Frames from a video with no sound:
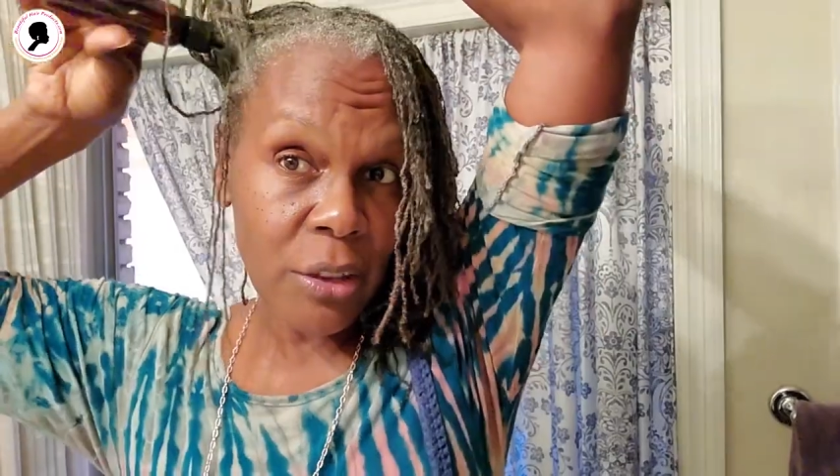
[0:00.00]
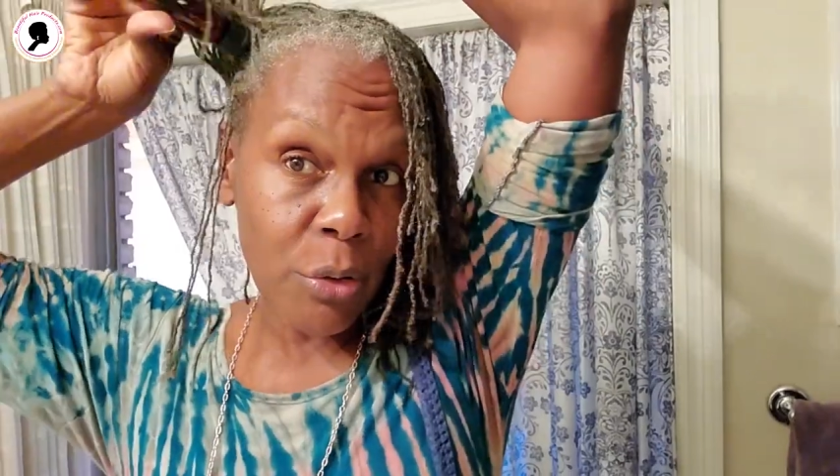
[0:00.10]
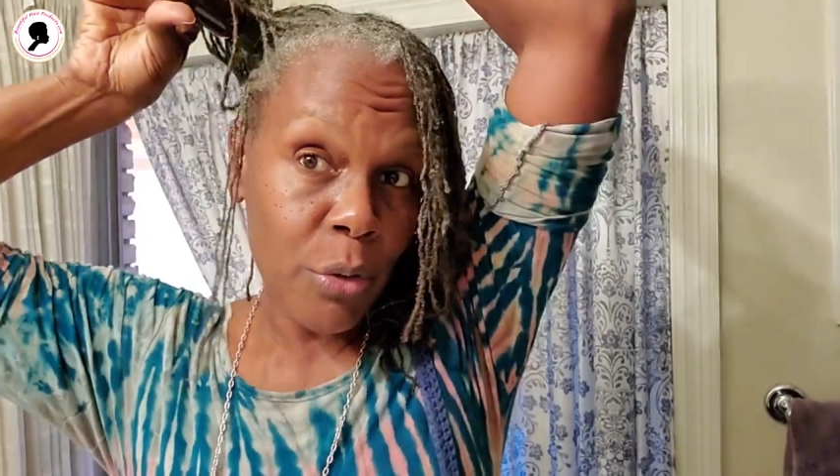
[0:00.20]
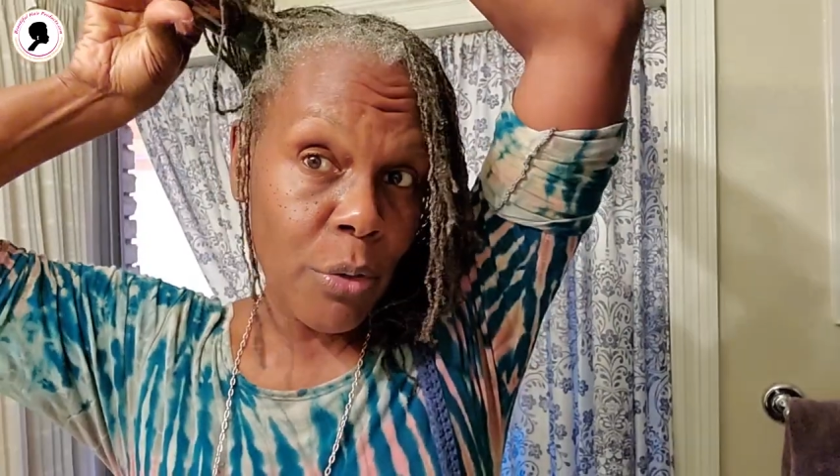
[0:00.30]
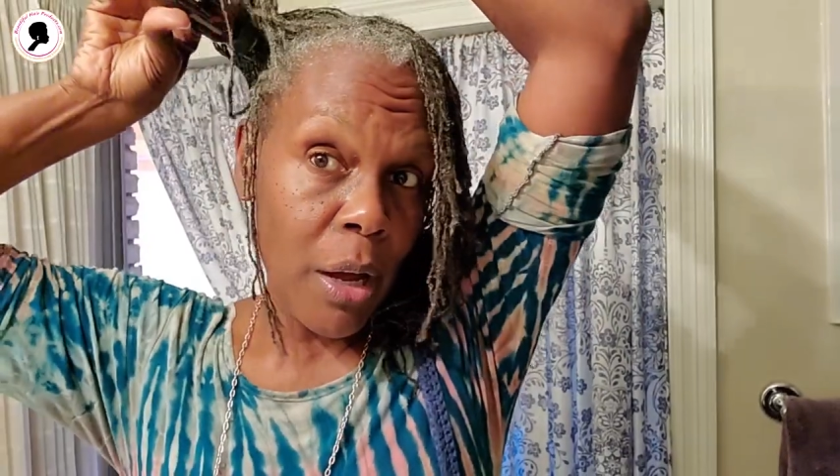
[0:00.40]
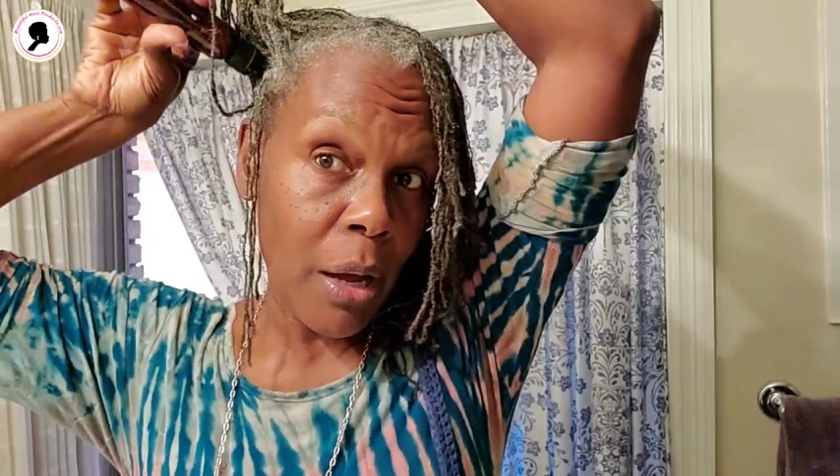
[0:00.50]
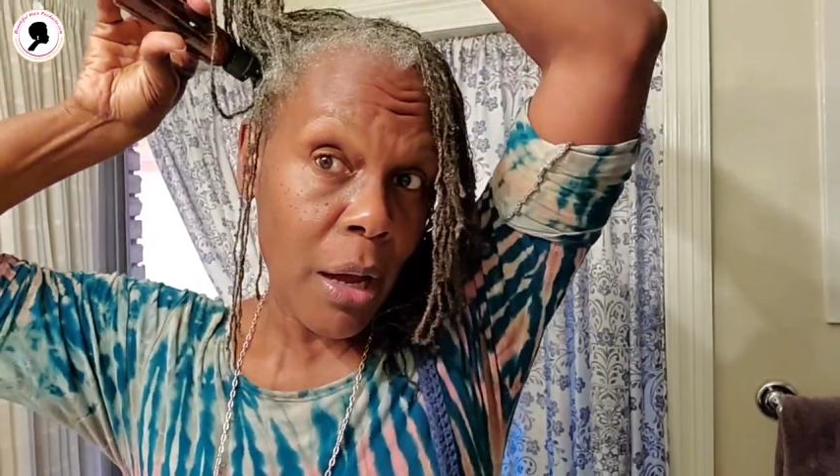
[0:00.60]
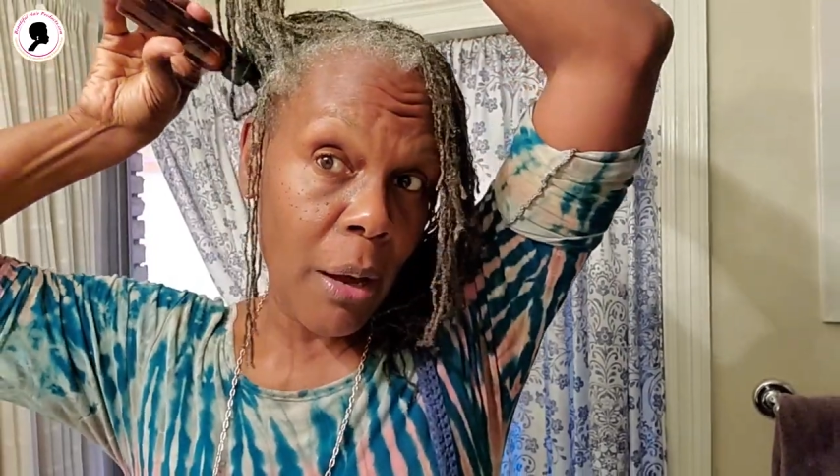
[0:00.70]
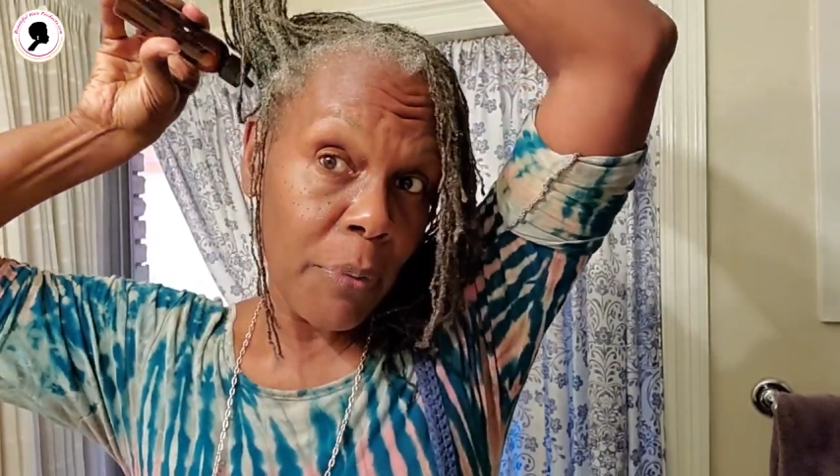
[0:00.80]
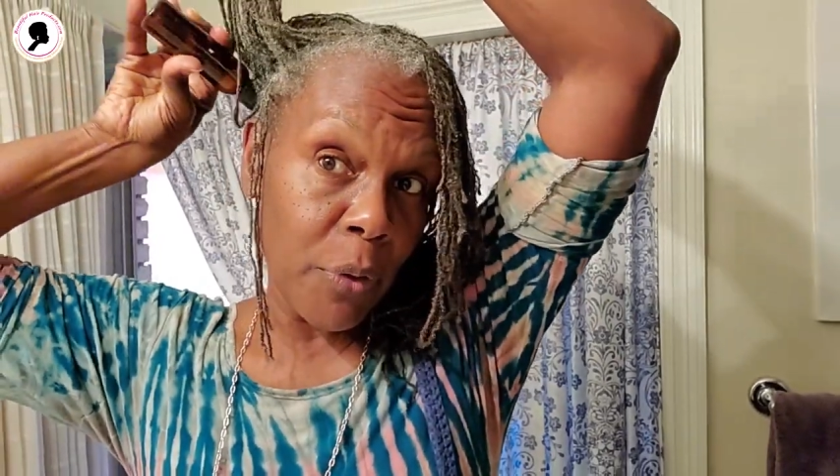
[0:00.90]

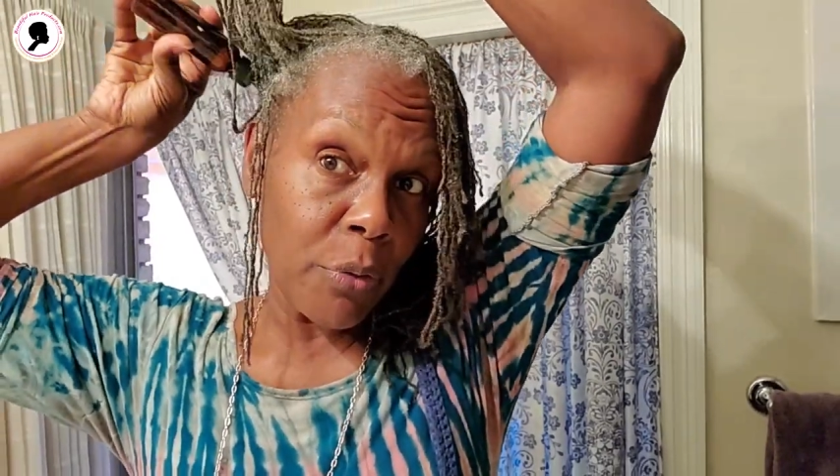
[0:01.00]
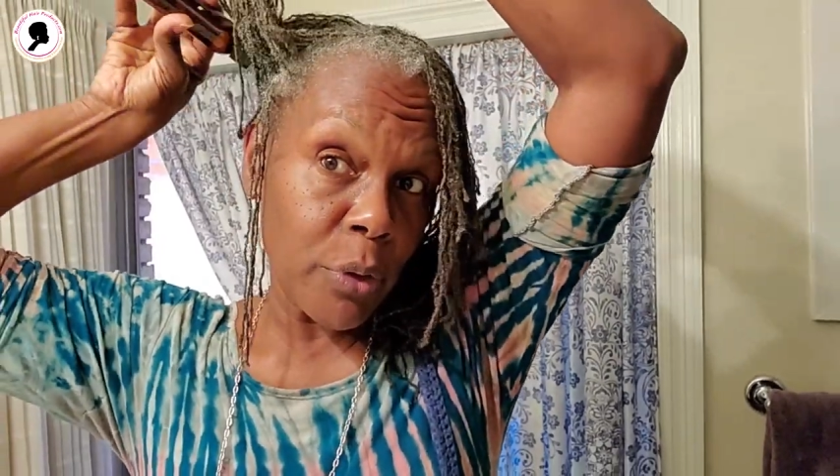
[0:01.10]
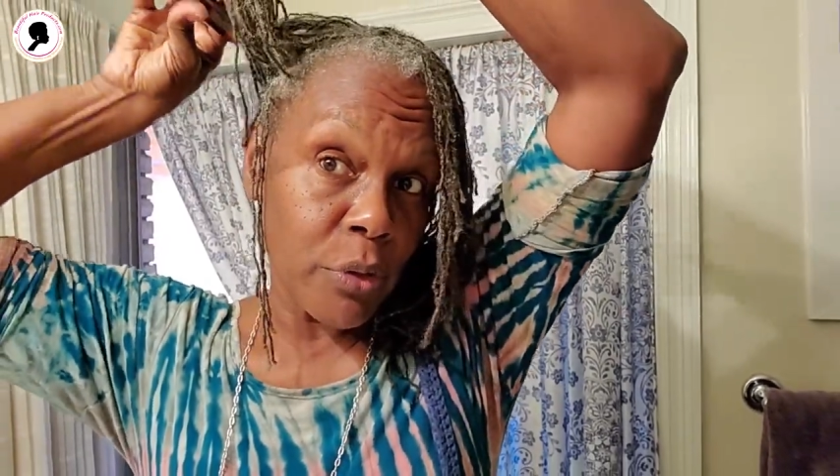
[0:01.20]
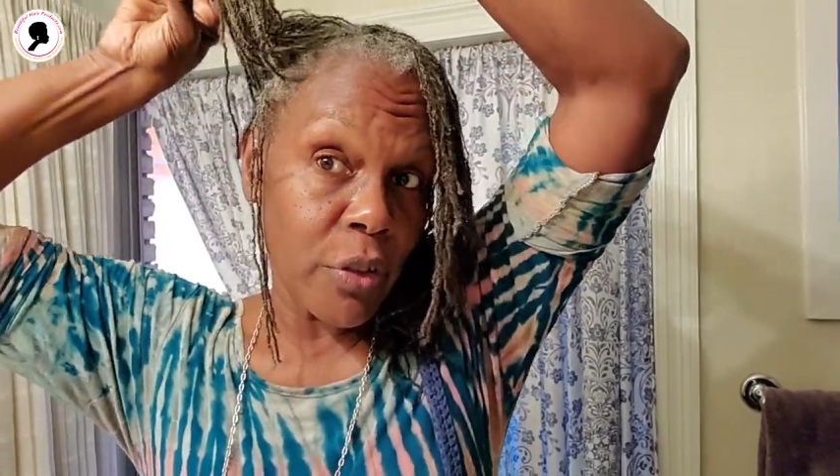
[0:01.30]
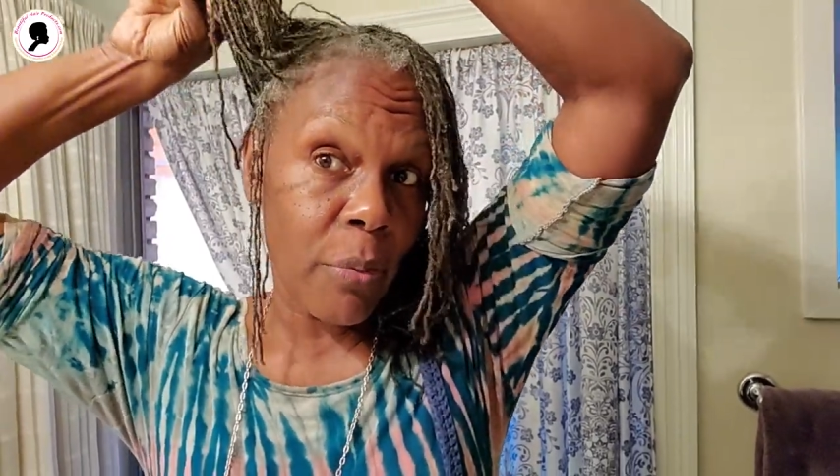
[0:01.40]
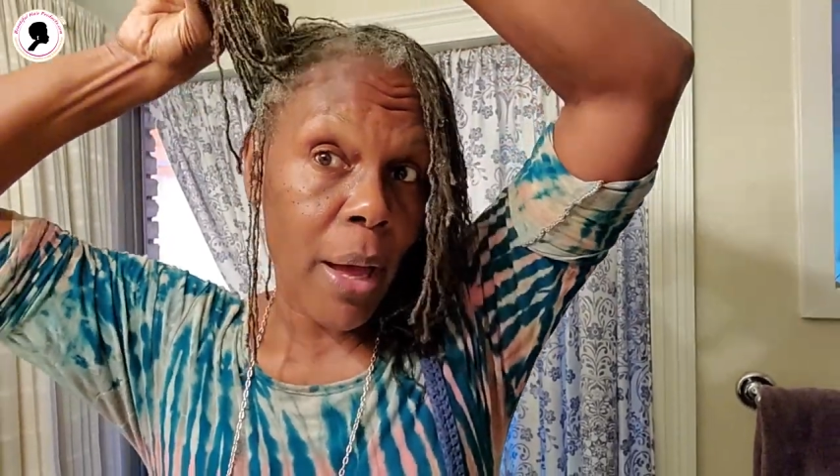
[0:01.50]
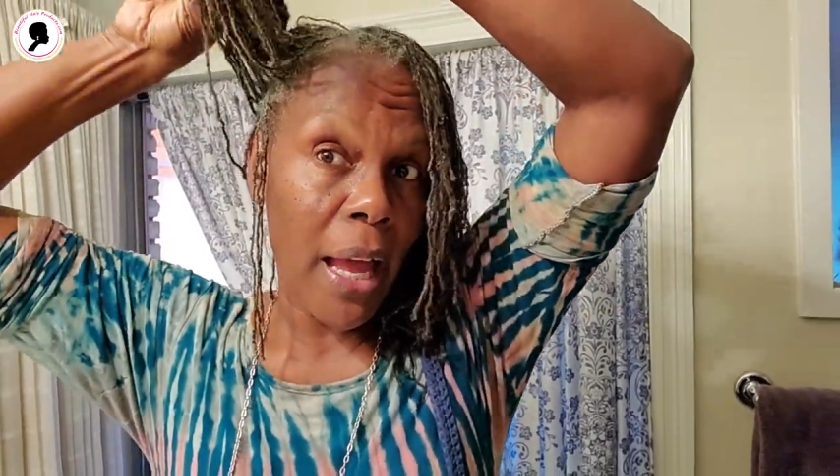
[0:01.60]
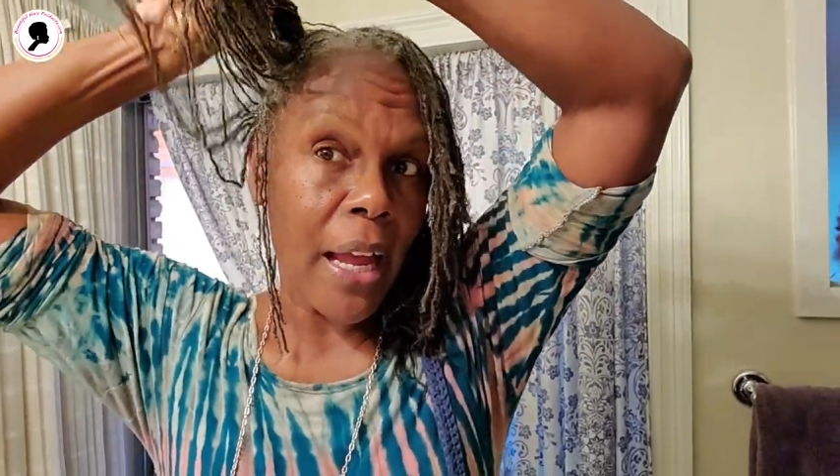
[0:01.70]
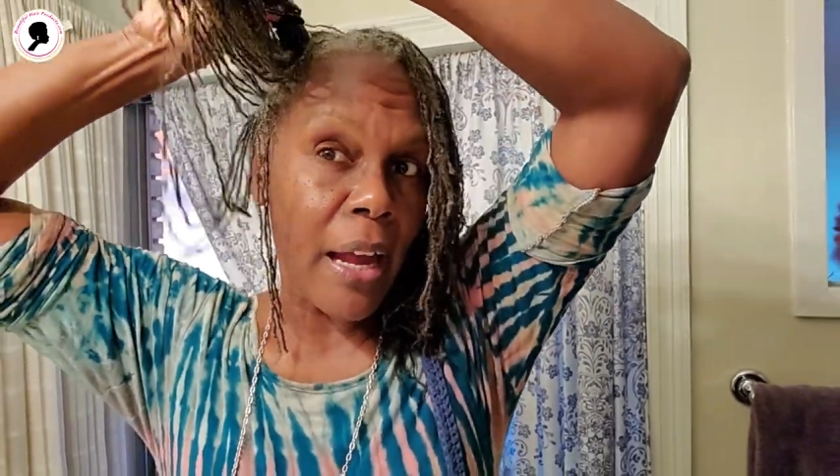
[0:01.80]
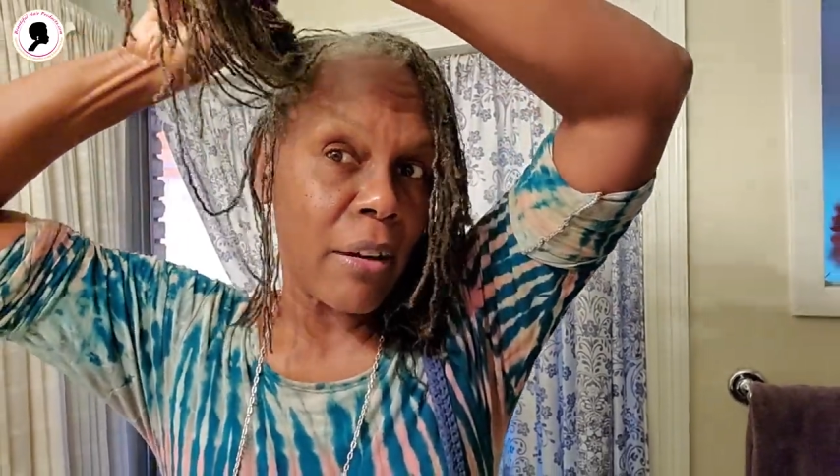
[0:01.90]
Locks will
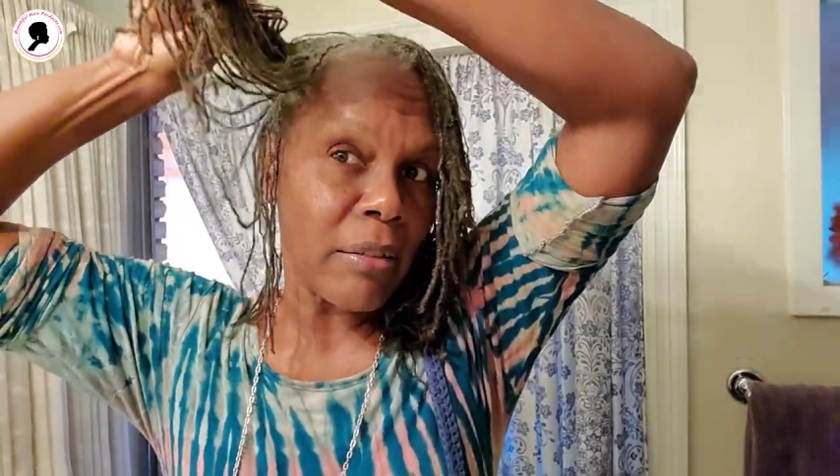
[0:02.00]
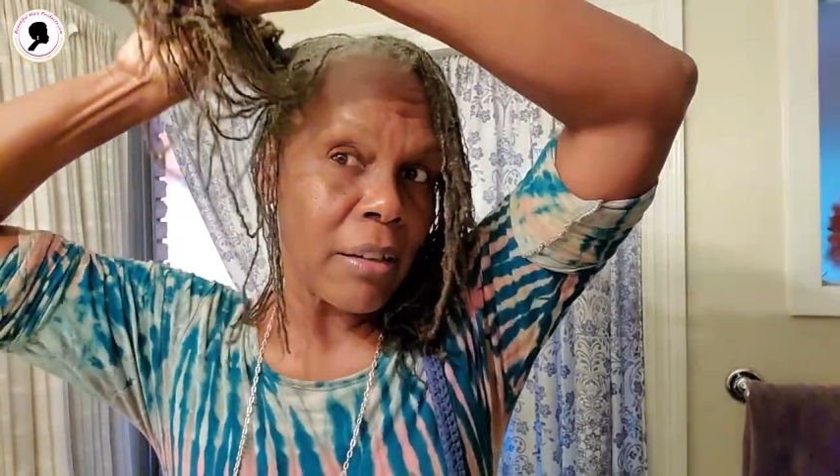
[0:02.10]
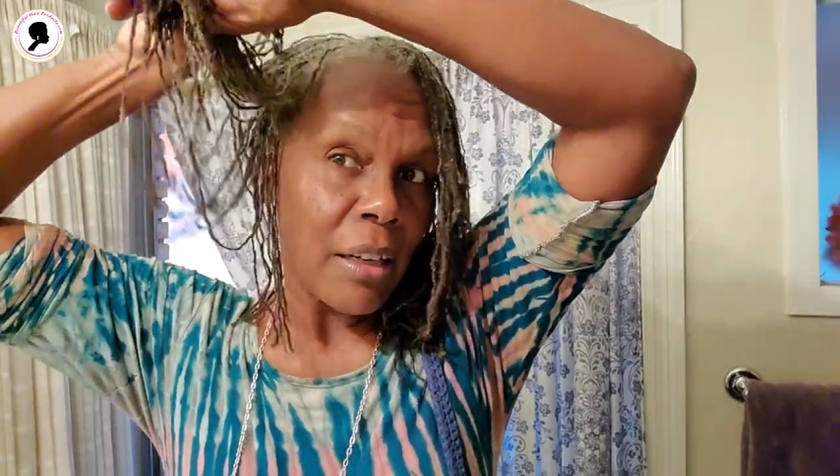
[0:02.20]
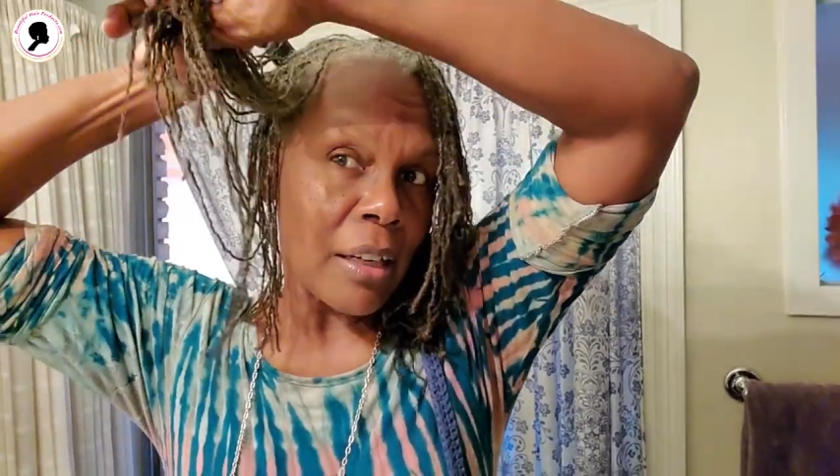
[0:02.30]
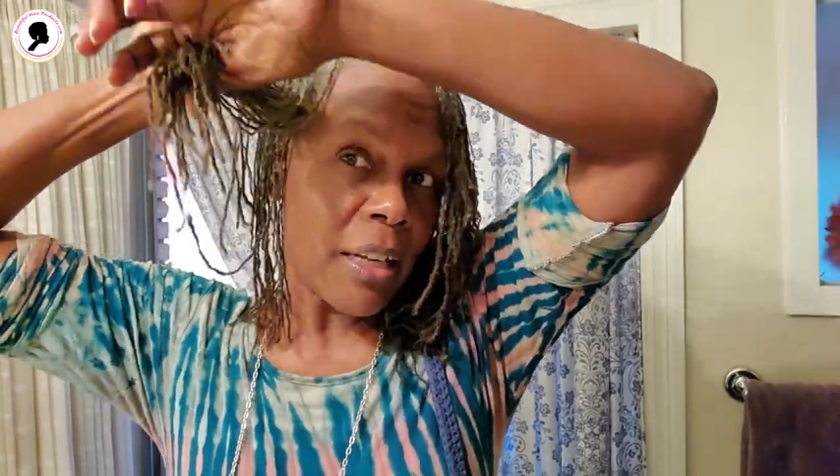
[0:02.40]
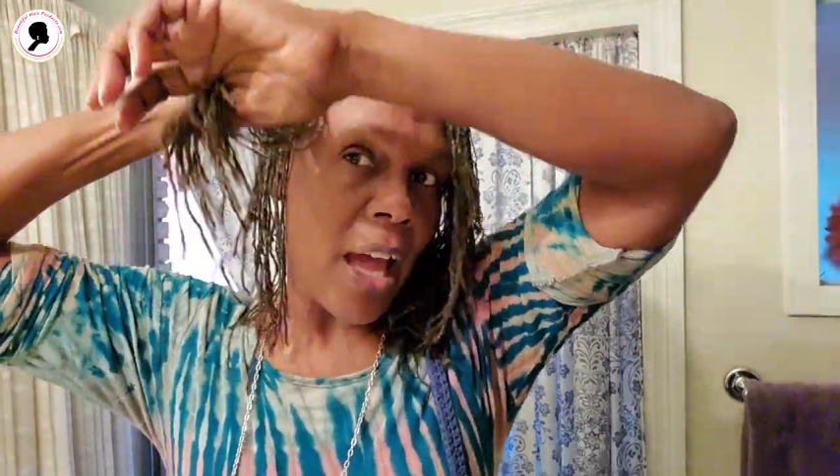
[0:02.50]
transform